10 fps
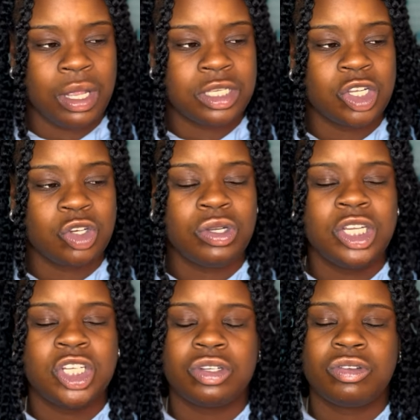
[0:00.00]
Is it
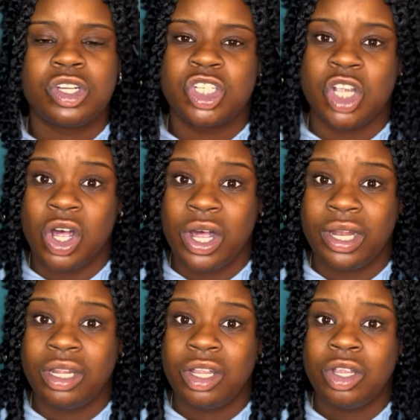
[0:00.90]

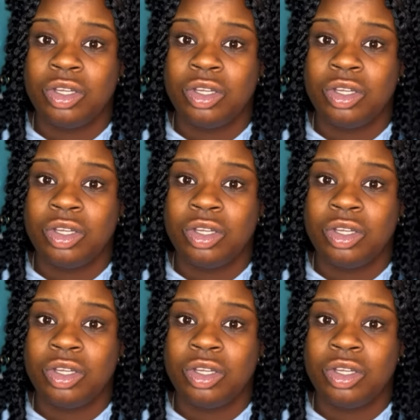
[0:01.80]
Chrisean?